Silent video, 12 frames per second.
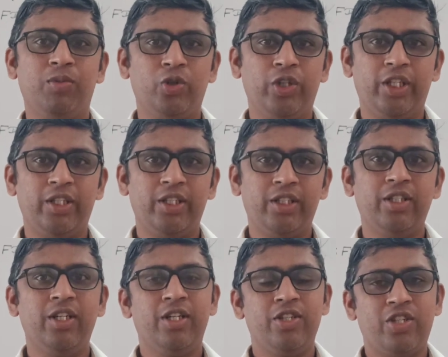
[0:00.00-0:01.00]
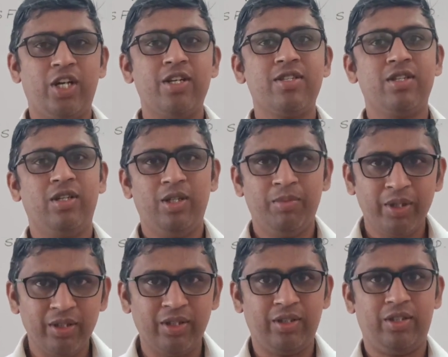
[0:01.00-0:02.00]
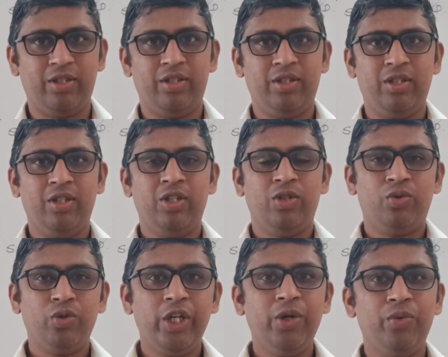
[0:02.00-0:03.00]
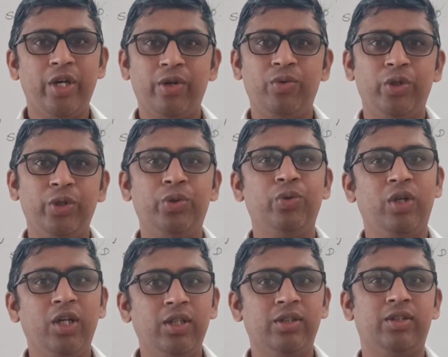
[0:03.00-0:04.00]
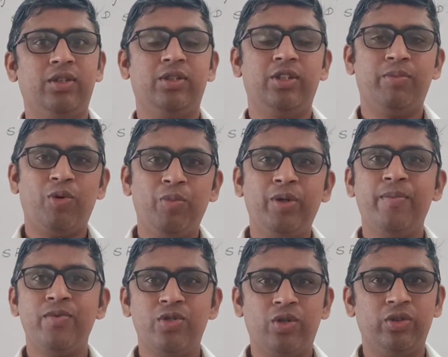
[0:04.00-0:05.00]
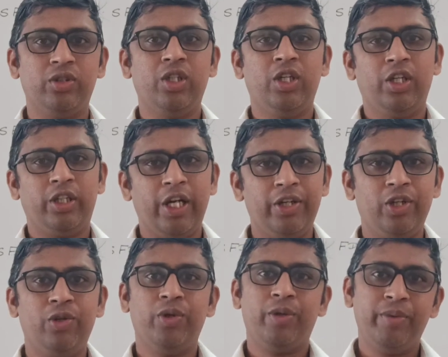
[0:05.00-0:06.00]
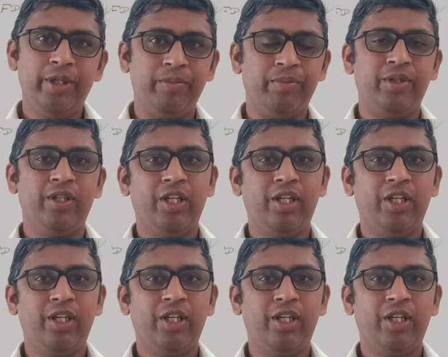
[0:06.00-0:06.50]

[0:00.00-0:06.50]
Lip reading: Polytechnic, Chas, Ahmednagar. Today we are going to learn the problems on cantilever beam.